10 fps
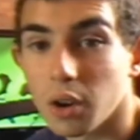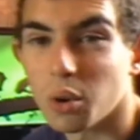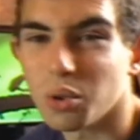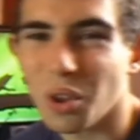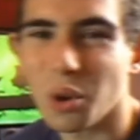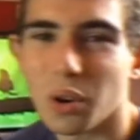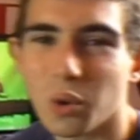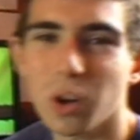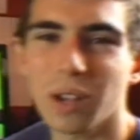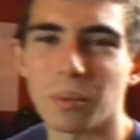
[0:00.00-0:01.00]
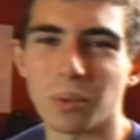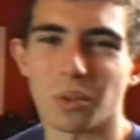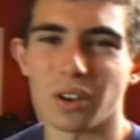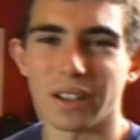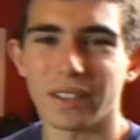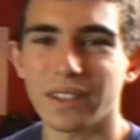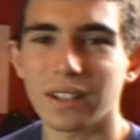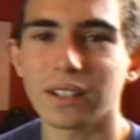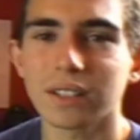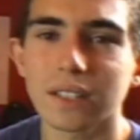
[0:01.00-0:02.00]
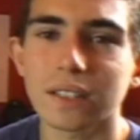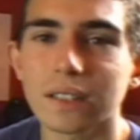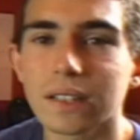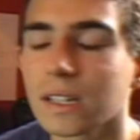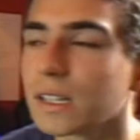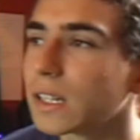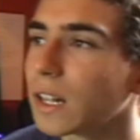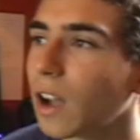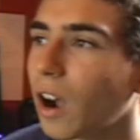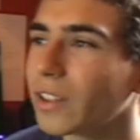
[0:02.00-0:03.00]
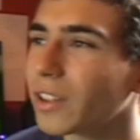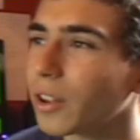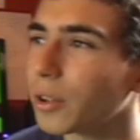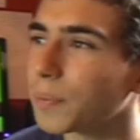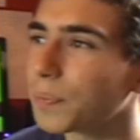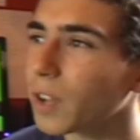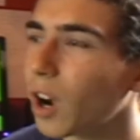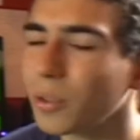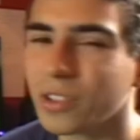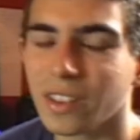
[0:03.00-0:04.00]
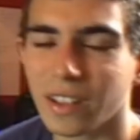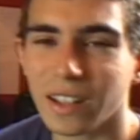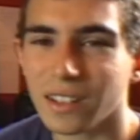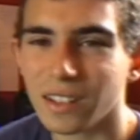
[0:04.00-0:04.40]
Although equipment-wise, I don't know. I would say